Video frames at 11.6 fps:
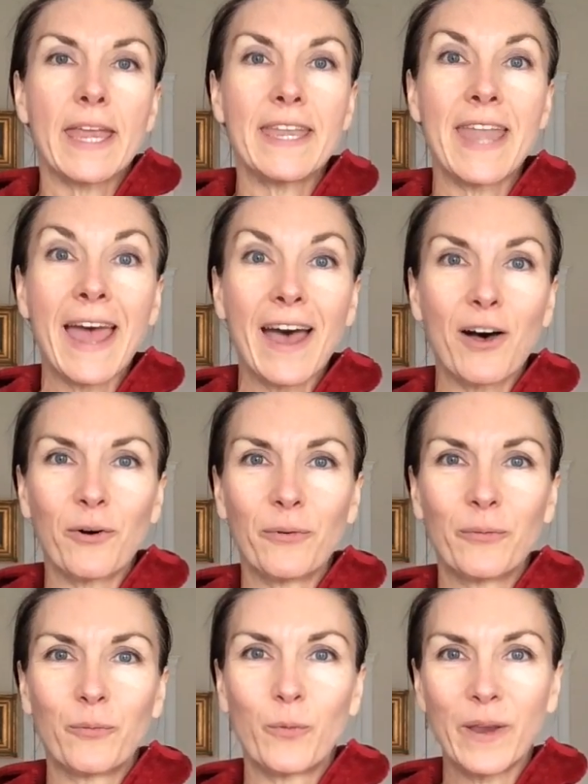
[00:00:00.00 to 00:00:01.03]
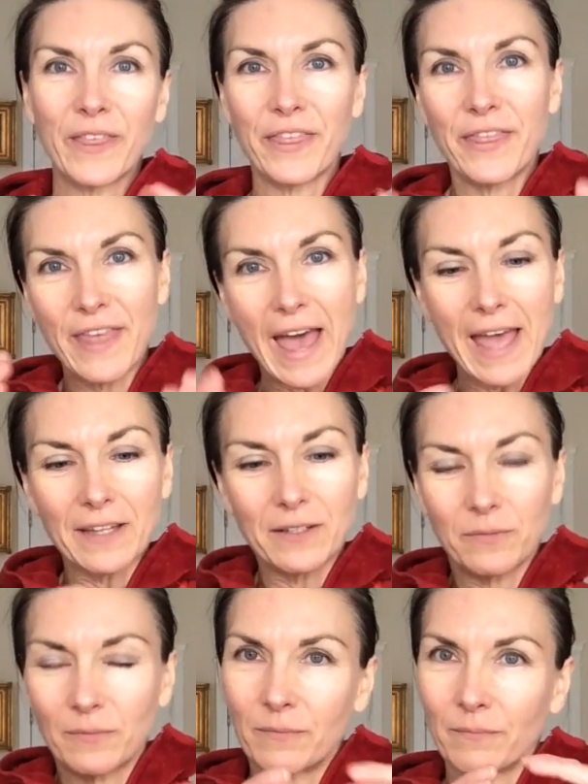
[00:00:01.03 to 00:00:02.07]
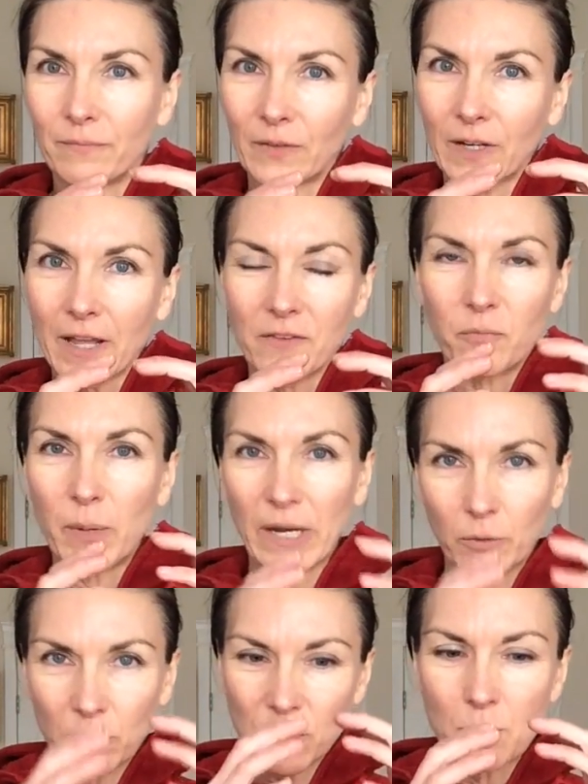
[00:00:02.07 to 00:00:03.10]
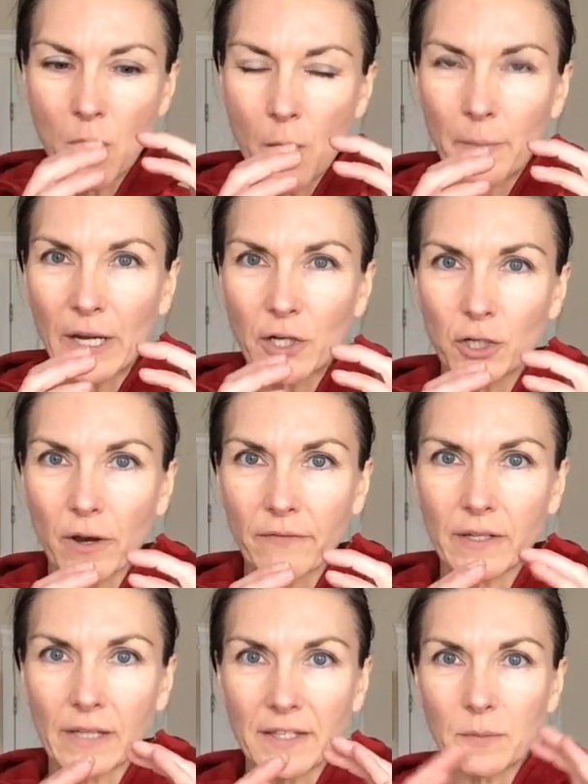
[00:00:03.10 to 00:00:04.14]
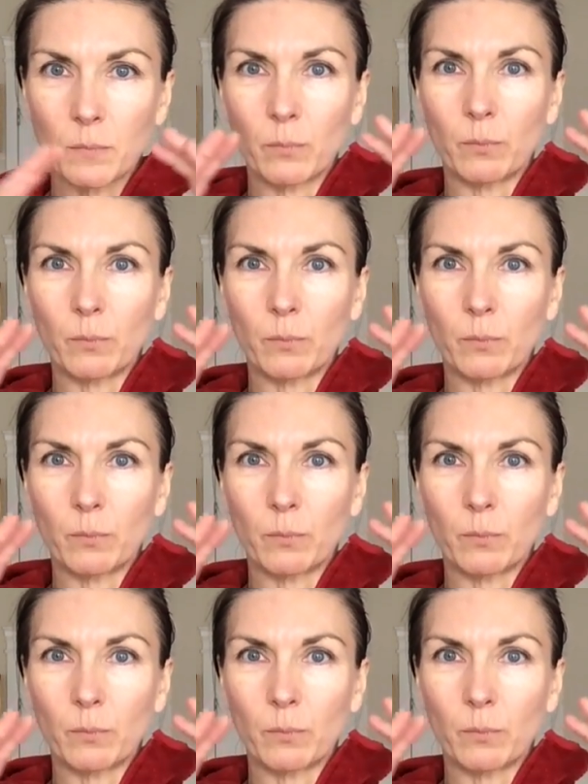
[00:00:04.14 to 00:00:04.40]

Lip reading: Now, with that kind of small picture of it, let's